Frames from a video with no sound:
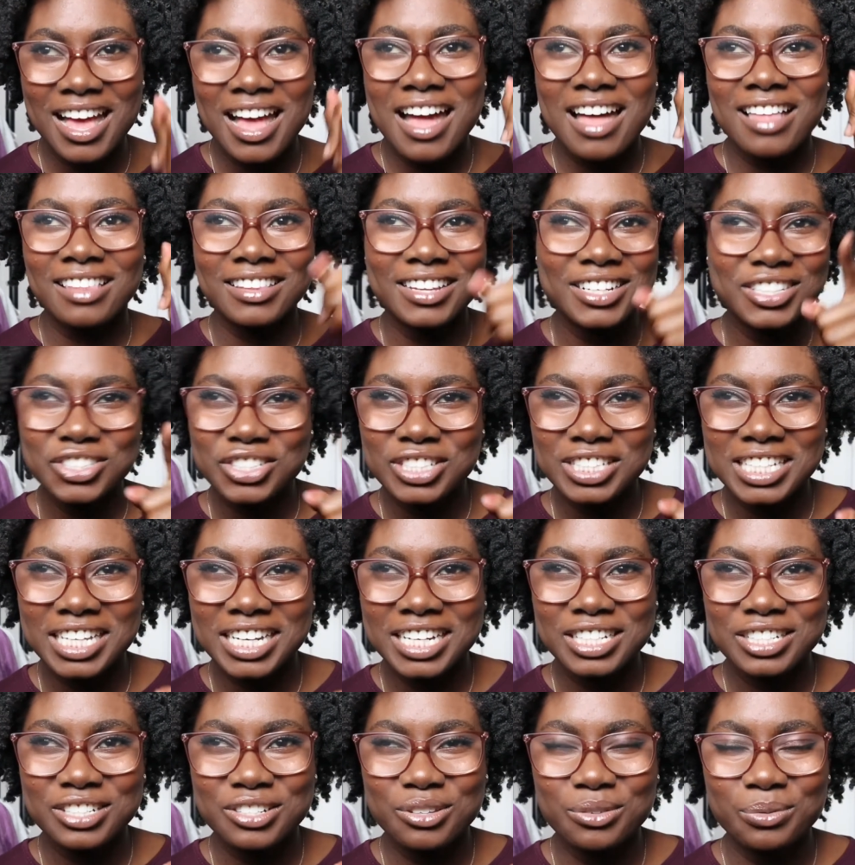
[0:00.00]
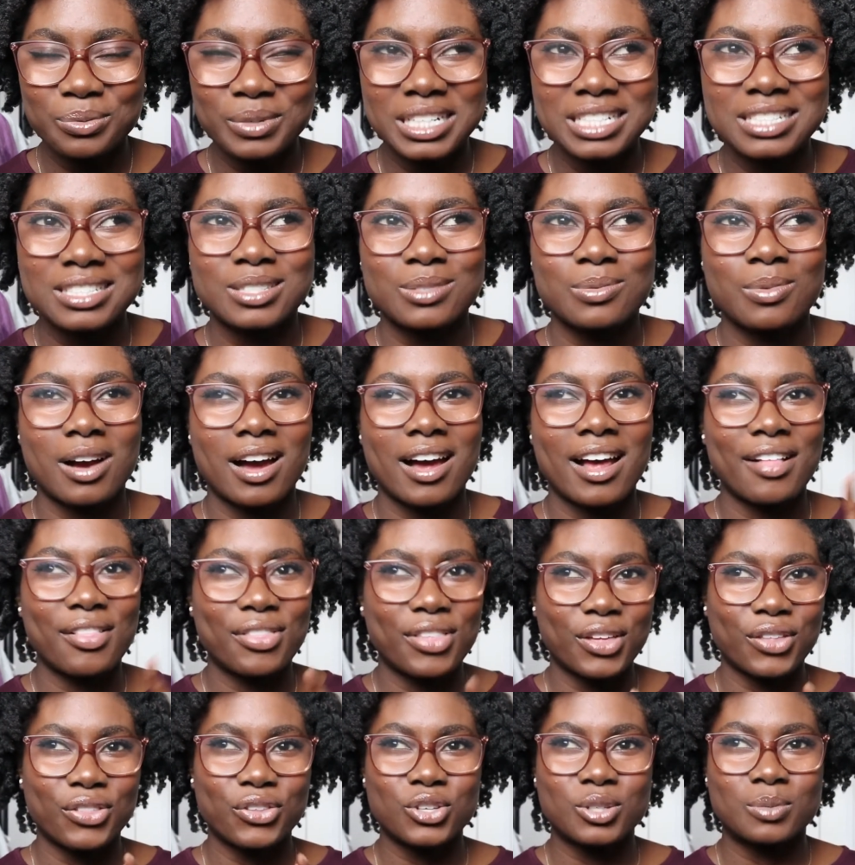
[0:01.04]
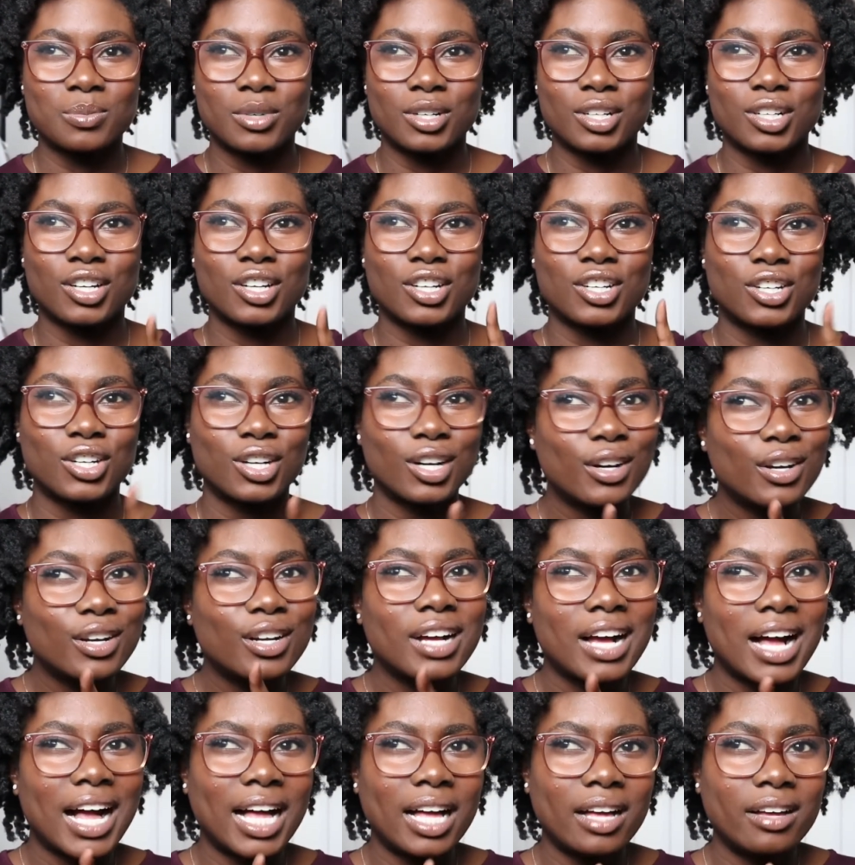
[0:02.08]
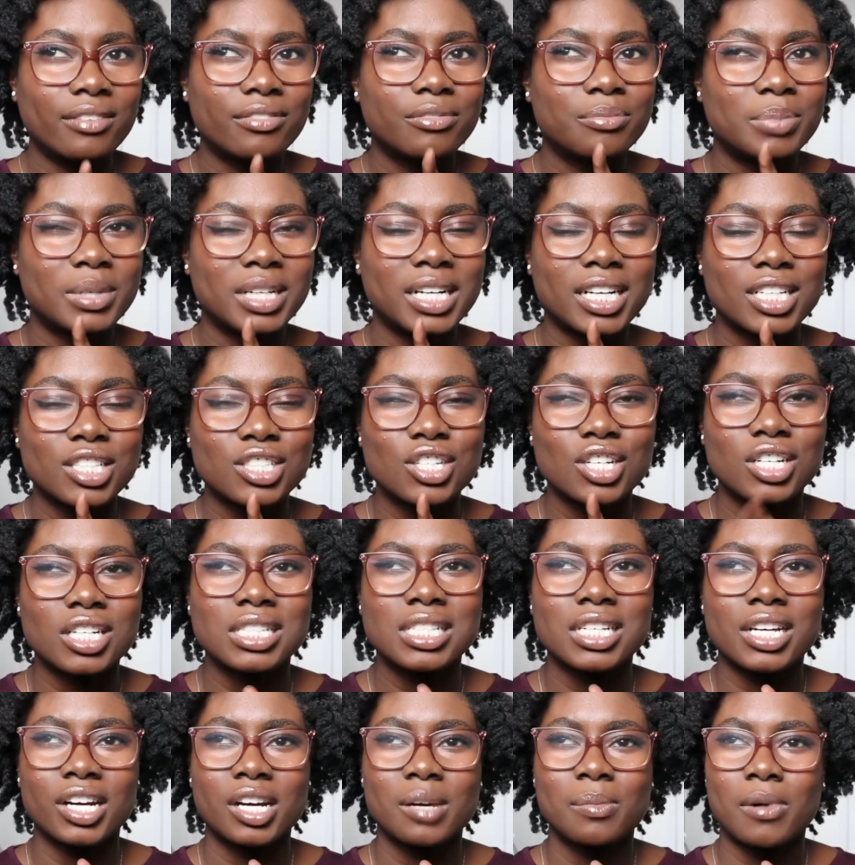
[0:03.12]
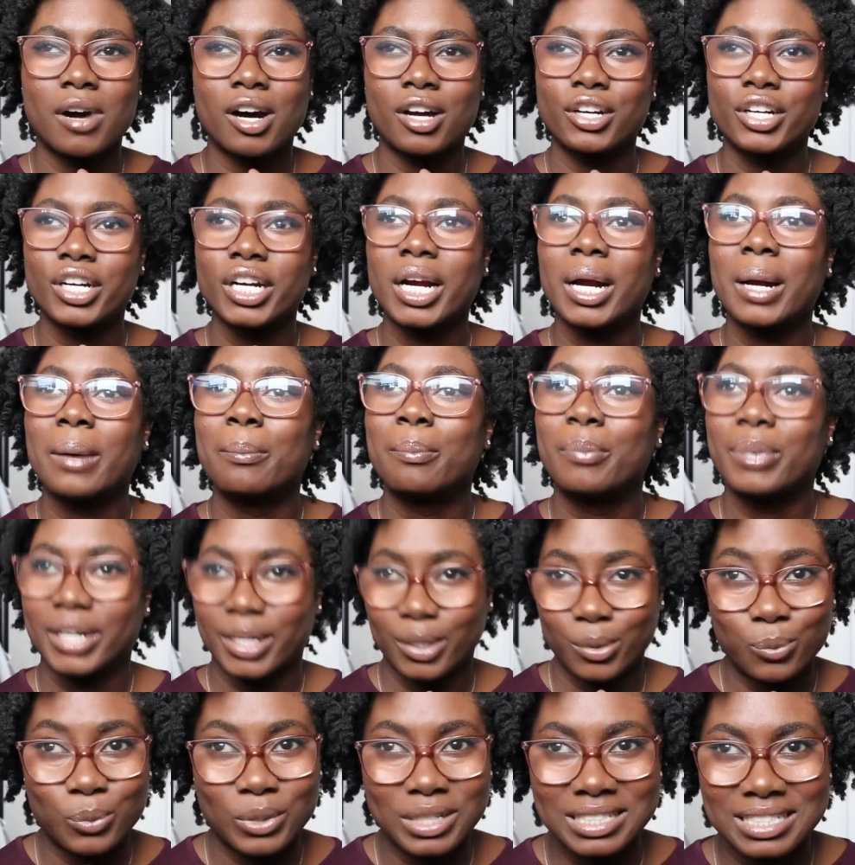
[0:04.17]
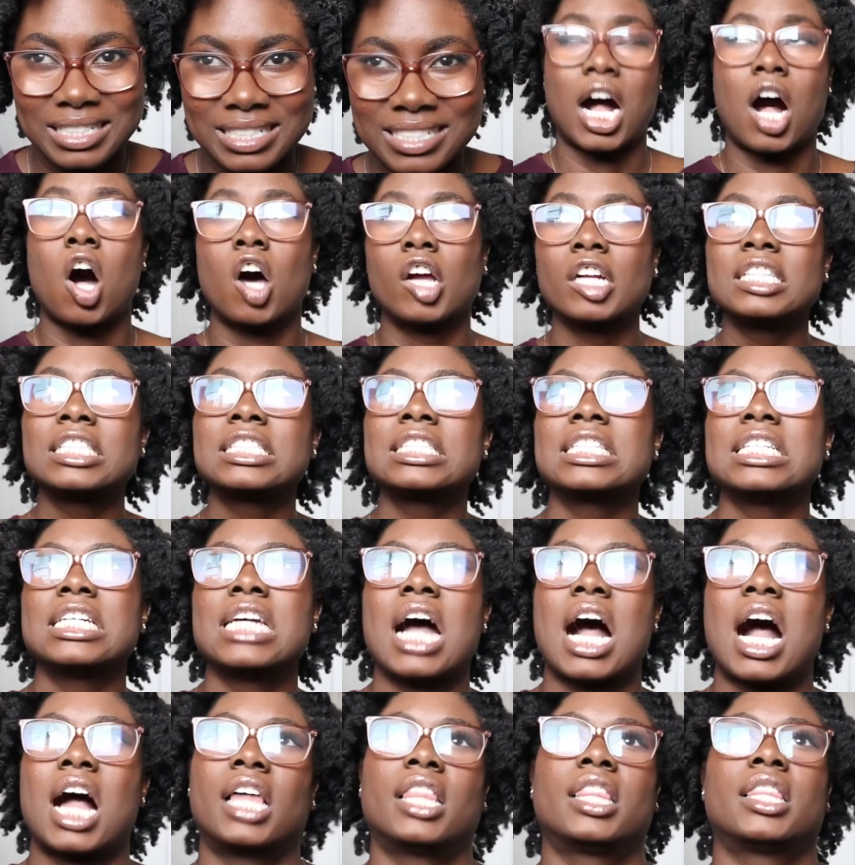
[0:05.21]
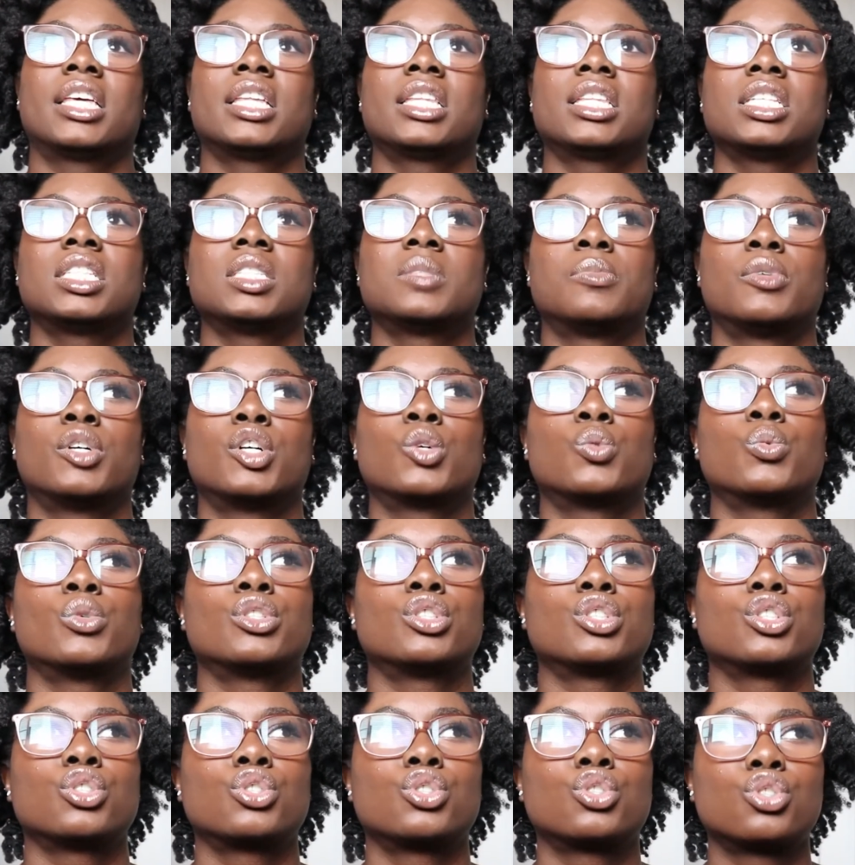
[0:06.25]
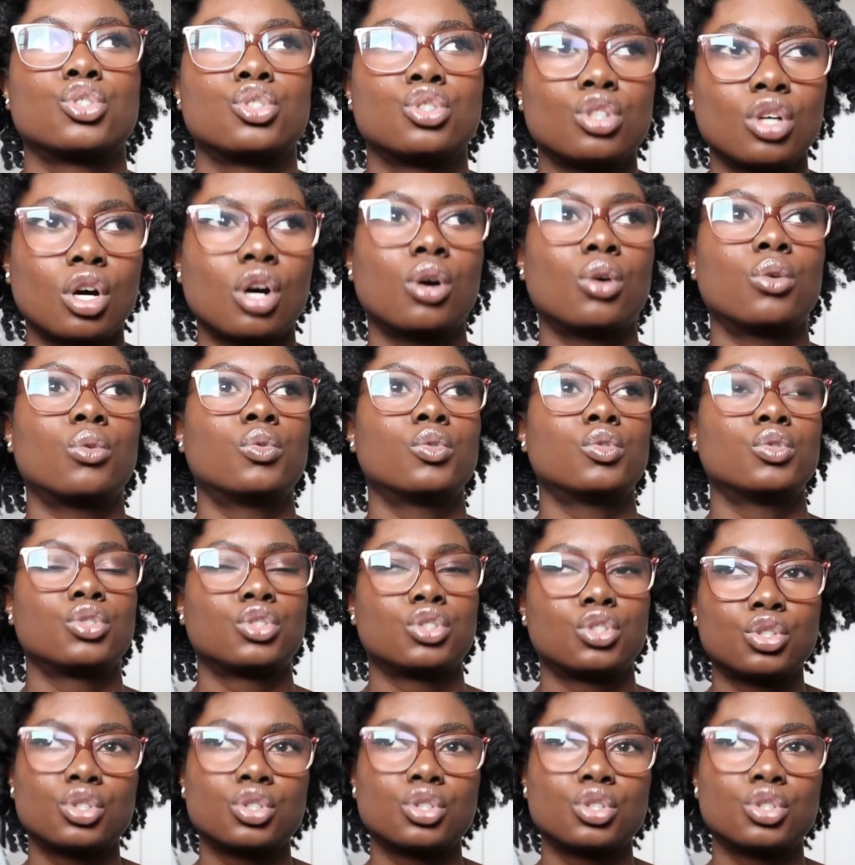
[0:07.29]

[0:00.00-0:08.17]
let's just get into the reasons why I think this book could have been as good as Harry Potter, but it wasn't. Honestly, I think this book was so